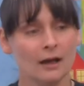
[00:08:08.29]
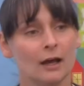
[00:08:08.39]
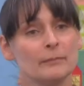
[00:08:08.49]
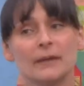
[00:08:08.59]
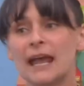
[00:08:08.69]

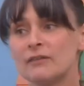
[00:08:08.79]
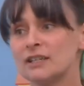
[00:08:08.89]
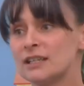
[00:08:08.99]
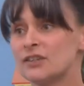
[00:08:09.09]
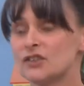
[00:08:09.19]
Um,
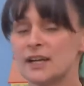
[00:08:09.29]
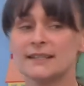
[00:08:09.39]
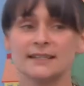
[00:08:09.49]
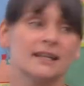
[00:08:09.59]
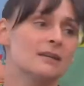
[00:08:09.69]
every teacher
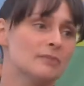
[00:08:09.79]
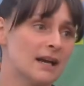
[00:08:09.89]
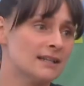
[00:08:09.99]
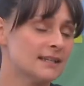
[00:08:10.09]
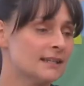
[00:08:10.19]
has an
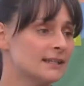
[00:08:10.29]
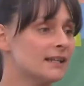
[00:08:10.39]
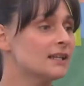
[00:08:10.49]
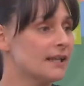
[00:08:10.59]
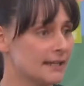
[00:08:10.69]
inbox in
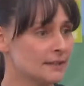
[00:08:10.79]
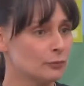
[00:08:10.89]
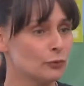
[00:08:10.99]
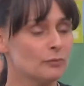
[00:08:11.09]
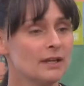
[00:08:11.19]
the
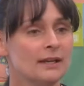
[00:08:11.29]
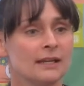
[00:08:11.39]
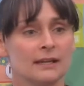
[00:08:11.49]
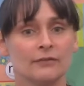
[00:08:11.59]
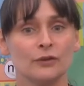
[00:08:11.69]
classroom.
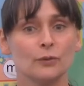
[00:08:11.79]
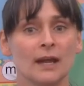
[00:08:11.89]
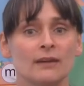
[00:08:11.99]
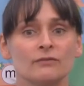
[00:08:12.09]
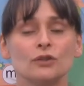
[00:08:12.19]
If if you
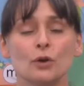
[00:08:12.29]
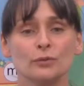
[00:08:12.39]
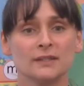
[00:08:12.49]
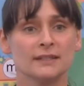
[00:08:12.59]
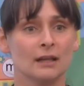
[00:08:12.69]
have
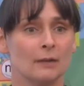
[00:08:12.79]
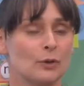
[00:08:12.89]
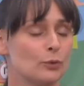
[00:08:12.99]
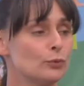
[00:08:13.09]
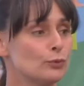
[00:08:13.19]
notes
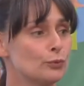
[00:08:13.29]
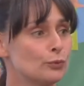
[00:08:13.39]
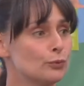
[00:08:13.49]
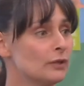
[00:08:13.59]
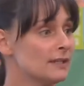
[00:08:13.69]
about
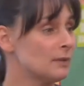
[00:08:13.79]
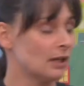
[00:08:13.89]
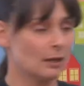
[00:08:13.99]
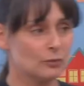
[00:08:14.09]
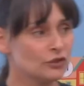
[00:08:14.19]
who is
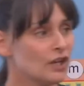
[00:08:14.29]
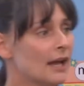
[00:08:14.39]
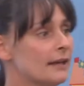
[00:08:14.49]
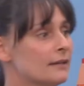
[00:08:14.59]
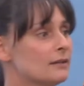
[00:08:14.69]
picking up your
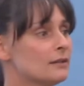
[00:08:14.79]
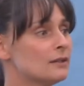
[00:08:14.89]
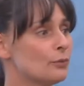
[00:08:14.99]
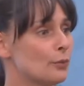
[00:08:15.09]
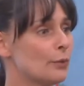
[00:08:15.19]

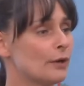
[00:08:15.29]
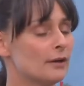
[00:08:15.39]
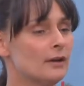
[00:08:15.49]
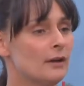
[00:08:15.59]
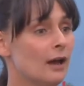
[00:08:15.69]
child
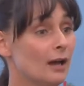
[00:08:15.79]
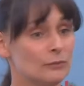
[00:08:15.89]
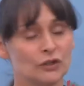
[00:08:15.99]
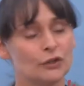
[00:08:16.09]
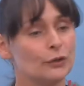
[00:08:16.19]
or
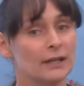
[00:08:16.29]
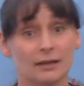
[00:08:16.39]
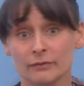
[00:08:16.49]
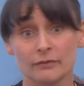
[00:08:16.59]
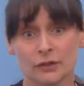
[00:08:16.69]
um, you're turning
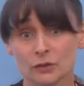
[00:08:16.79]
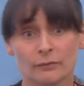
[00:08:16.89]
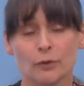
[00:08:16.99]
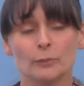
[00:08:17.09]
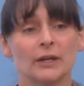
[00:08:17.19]
in a field
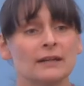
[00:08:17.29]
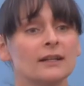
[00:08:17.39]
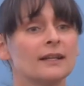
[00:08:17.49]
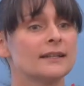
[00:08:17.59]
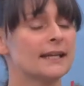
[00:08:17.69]
trip form or
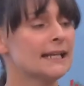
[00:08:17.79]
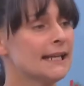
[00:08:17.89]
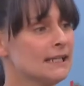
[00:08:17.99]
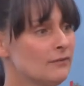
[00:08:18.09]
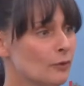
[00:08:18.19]
anything like that,
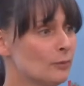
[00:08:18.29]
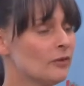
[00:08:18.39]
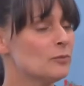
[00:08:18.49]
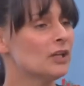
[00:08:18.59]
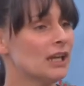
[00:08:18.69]
any form
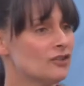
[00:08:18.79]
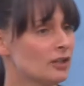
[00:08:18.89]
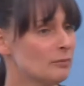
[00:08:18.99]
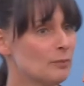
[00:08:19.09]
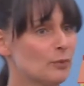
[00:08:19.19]
of
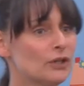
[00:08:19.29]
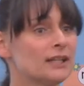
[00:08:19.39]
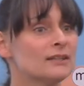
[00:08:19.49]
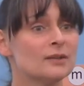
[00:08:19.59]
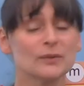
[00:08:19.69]
communication can be put
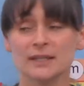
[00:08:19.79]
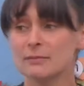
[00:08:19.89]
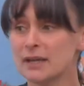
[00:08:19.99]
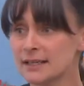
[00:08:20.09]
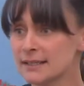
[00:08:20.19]
into those
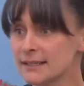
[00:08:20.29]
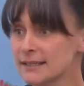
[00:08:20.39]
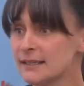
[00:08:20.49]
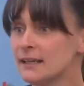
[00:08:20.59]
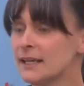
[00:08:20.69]

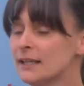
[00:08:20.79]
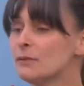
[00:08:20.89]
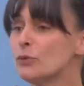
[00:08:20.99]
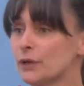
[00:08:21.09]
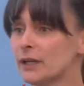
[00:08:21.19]
inboxes in
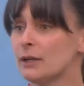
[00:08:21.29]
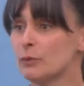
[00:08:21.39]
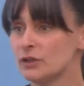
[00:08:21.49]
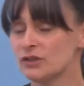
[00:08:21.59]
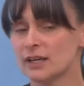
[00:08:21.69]
the morning
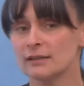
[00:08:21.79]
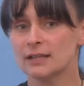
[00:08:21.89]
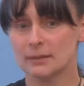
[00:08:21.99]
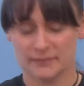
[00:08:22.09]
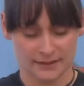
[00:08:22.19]
when your child
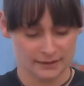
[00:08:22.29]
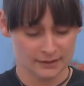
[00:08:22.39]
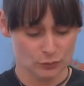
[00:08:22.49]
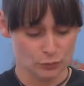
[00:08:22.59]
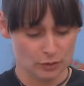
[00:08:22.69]
comes to
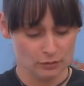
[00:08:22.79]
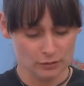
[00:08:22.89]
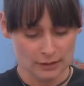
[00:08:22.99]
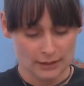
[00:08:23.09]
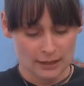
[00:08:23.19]
school.